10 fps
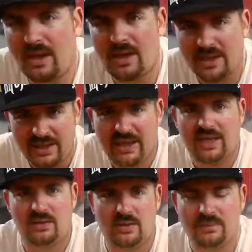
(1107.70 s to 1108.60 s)
It can
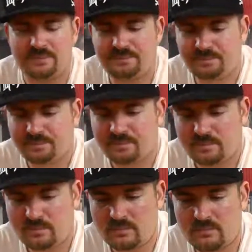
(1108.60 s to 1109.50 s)
handle it.
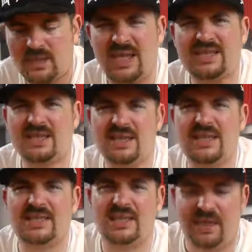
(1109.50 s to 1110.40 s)

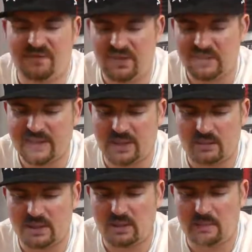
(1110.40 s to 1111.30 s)
It feels like a
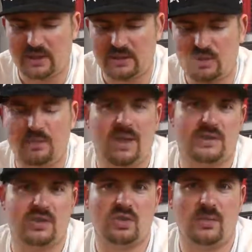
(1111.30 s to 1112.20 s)
little bit too
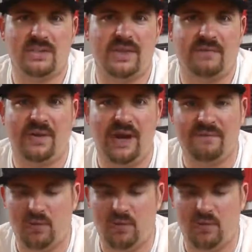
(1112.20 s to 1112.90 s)
much. It's almost at 5